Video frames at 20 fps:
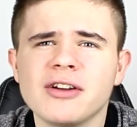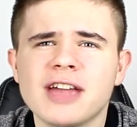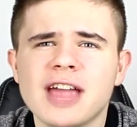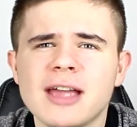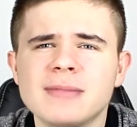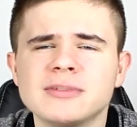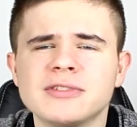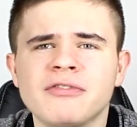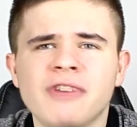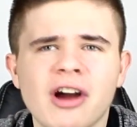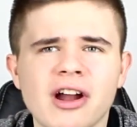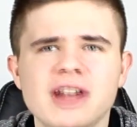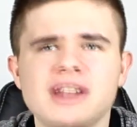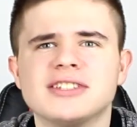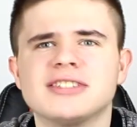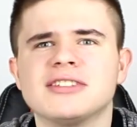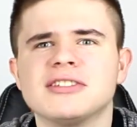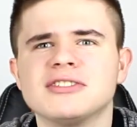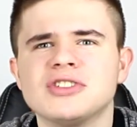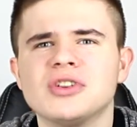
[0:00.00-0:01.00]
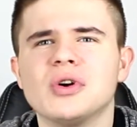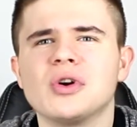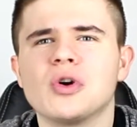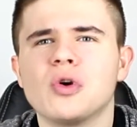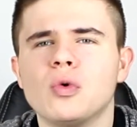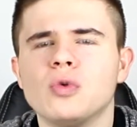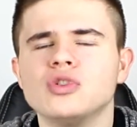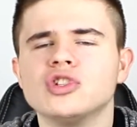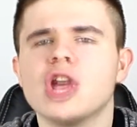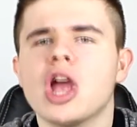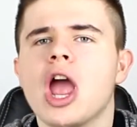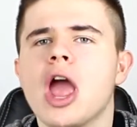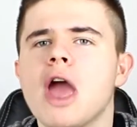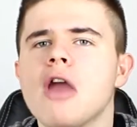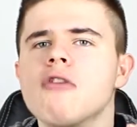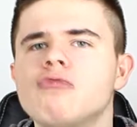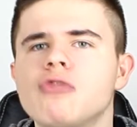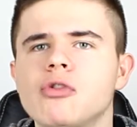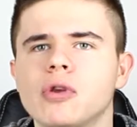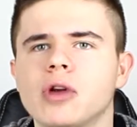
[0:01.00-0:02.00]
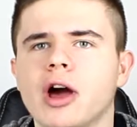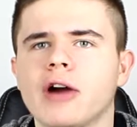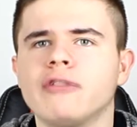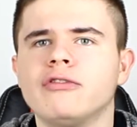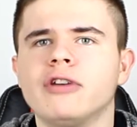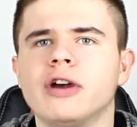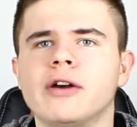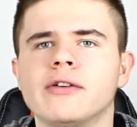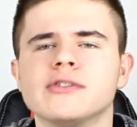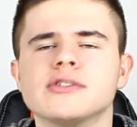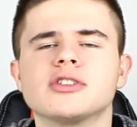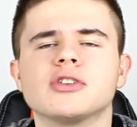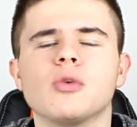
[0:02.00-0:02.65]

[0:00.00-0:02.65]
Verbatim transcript: games violence does not cause real life violence.